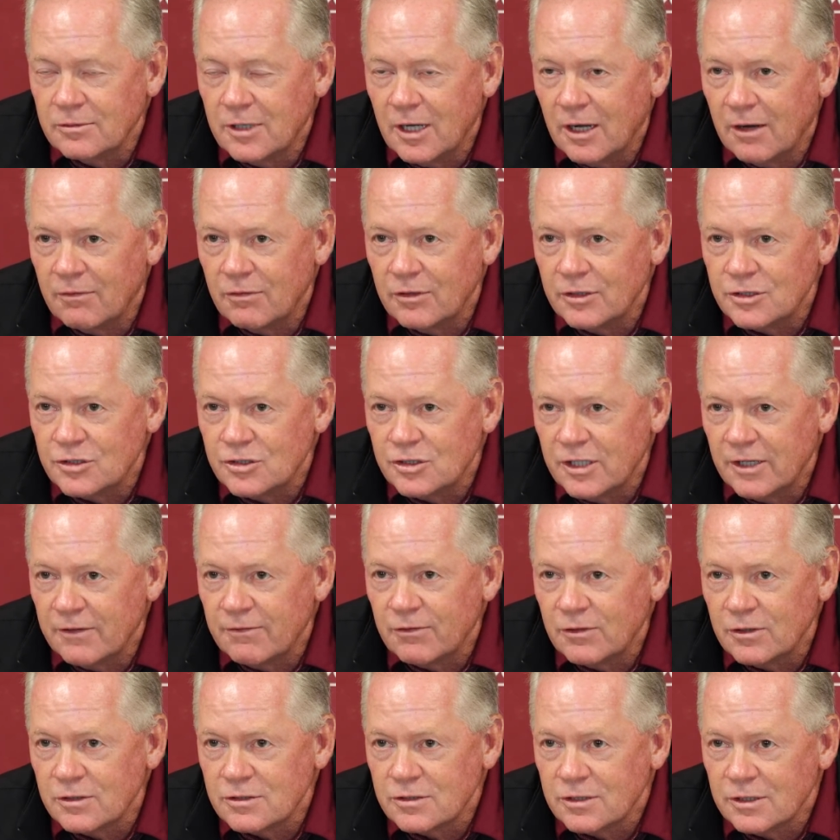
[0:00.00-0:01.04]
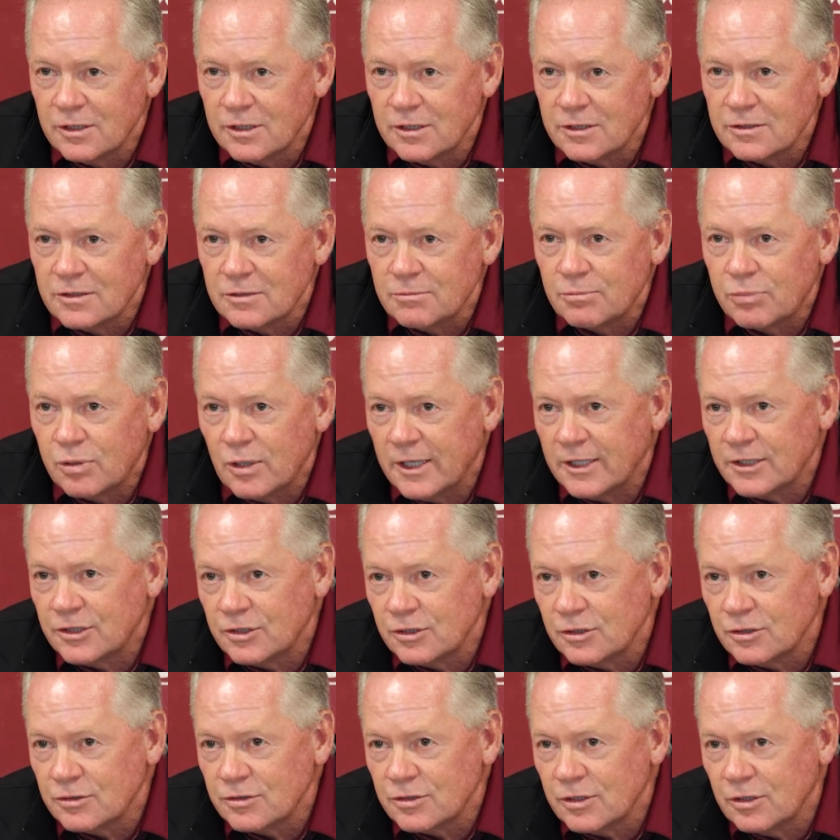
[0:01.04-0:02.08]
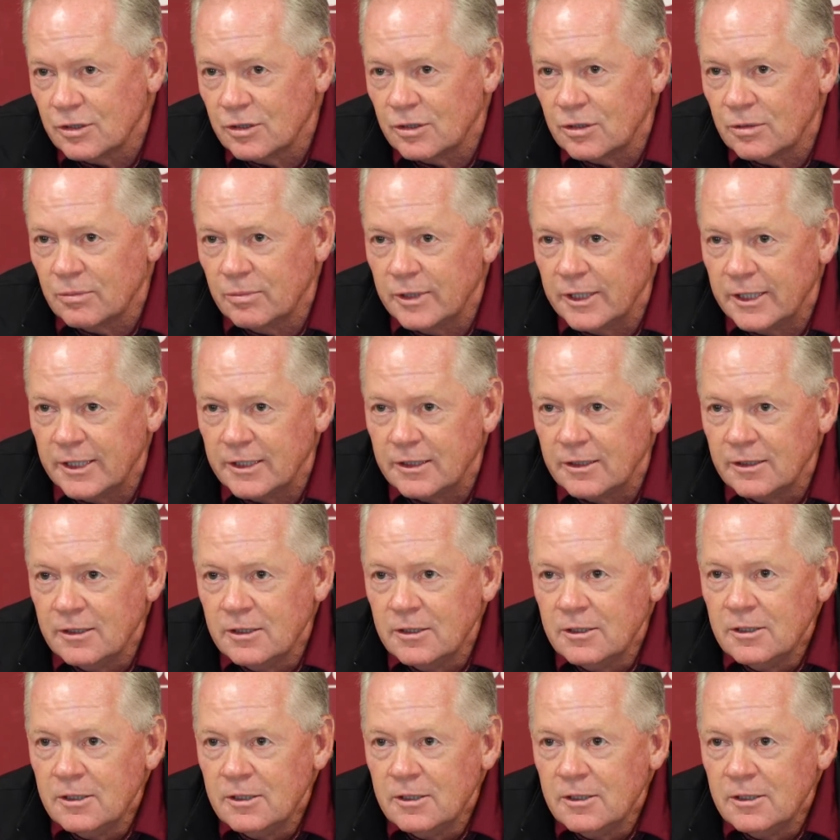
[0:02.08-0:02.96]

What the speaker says: coverage differences and pressures a little bit.